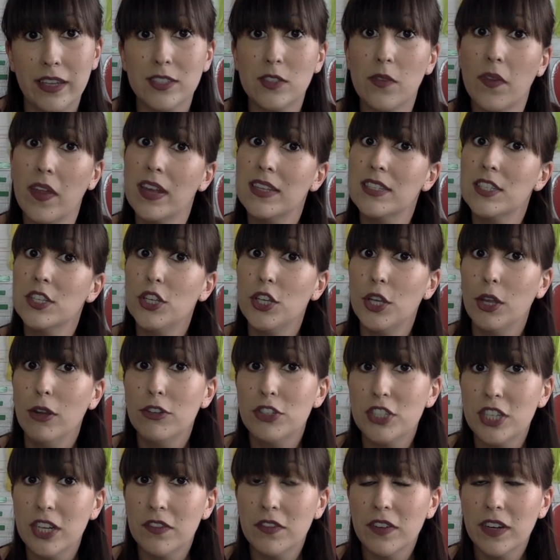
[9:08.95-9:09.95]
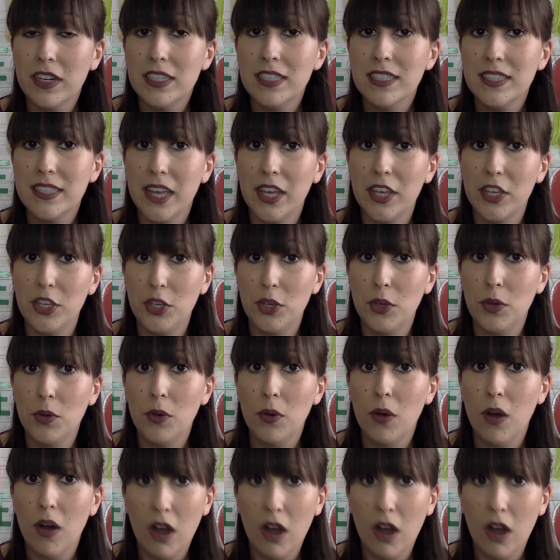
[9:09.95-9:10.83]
so that is a huge difference that you